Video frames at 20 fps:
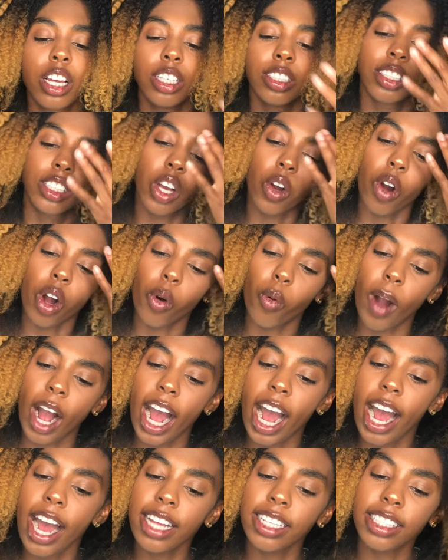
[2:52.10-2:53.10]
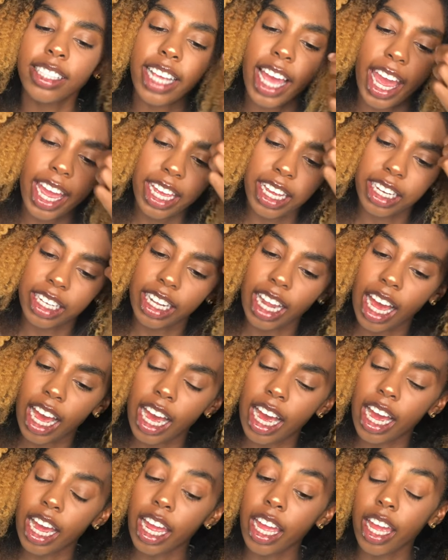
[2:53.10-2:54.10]
So a wide satin
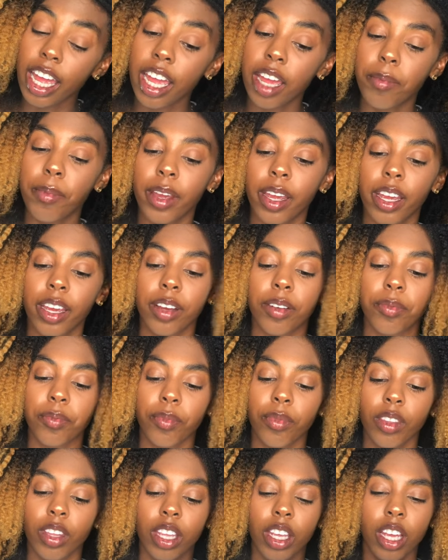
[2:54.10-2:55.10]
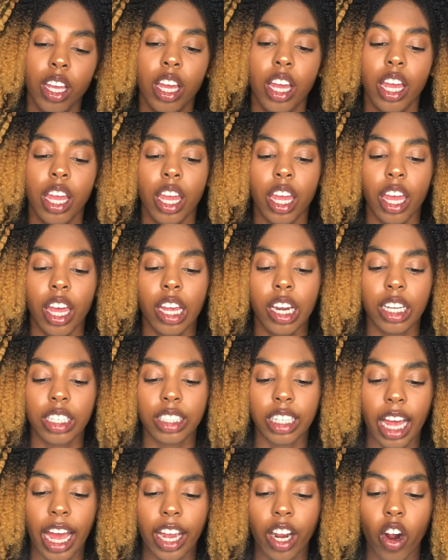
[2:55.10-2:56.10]
line headband, and it's
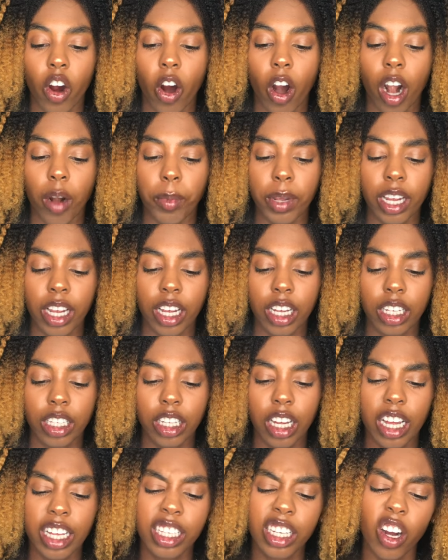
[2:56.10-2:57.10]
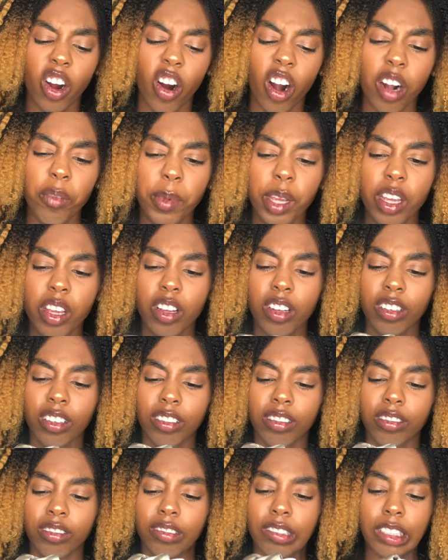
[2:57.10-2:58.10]
like army, is it army?
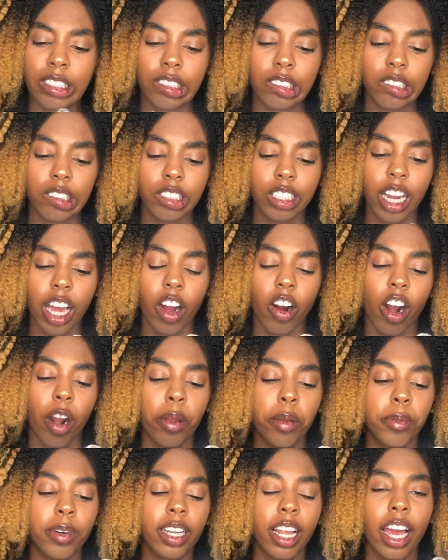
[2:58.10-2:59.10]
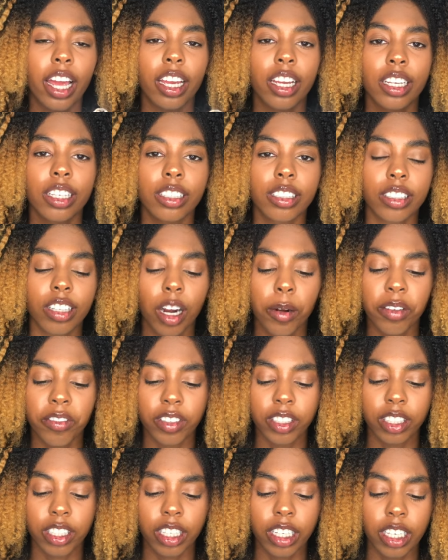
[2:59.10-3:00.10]
Not army, but like army
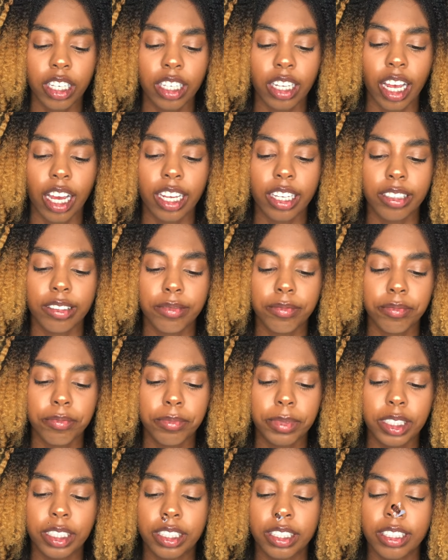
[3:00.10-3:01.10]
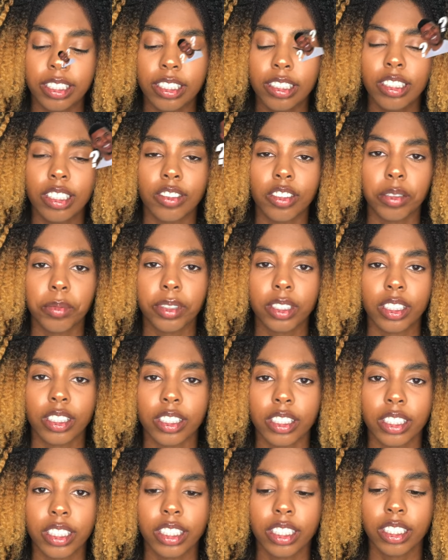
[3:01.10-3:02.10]
fatigue, like, you know what I'm trying to
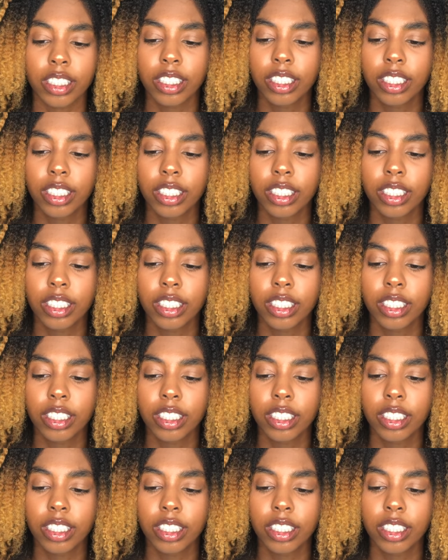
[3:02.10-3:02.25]
say.